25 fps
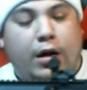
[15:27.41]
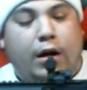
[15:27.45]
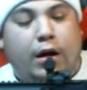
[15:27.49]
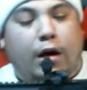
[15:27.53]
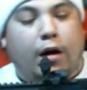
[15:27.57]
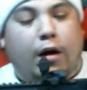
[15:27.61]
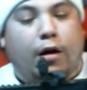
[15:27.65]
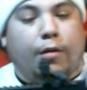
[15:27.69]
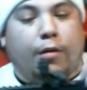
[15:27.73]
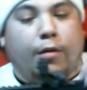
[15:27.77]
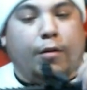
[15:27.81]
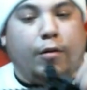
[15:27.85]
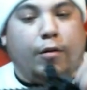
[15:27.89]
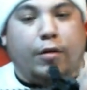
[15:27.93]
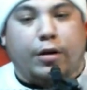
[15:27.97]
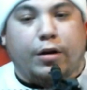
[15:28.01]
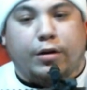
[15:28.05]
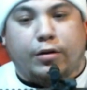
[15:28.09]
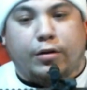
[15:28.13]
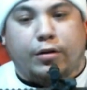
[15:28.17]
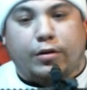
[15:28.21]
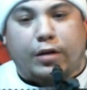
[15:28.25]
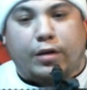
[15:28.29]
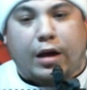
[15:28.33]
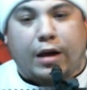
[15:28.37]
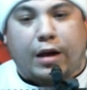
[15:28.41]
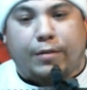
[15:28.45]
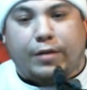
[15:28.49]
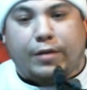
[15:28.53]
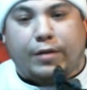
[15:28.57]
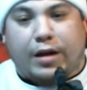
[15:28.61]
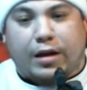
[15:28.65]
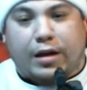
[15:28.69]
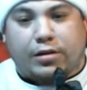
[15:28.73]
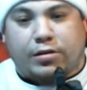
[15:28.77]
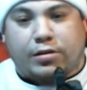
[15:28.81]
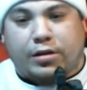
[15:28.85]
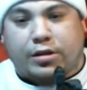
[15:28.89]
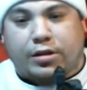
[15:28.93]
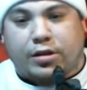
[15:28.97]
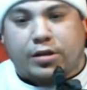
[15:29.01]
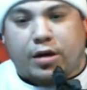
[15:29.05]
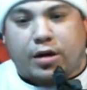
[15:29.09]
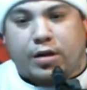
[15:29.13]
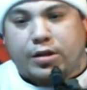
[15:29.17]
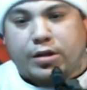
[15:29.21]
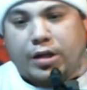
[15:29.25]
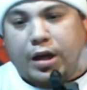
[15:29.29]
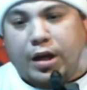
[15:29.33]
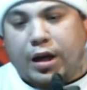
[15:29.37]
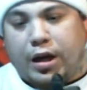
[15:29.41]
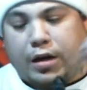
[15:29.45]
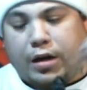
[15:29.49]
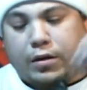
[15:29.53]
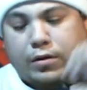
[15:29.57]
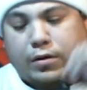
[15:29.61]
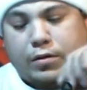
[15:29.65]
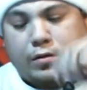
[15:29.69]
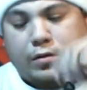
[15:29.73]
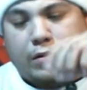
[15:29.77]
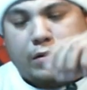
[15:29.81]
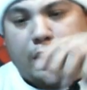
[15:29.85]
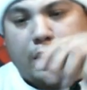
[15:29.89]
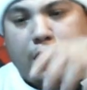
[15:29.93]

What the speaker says: I want to do the ambidextrous charging handle,